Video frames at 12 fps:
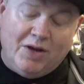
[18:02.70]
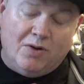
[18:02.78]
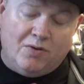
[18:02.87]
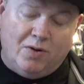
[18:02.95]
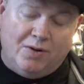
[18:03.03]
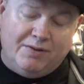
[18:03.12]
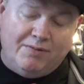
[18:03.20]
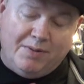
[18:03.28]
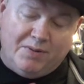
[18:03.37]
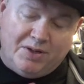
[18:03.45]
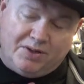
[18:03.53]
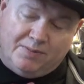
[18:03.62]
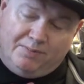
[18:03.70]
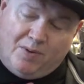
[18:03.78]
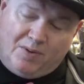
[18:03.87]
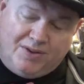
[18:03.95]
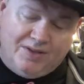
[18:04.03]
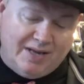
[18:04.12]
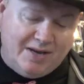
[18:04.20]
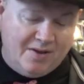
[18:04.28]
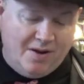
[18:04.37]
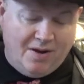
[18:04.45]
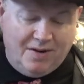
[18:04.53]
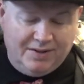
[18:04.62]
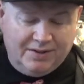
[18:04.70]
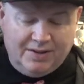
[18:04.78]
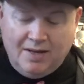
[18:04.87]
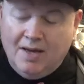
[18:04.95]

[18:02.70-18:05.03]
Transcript: good quality reproduction boxes and carts.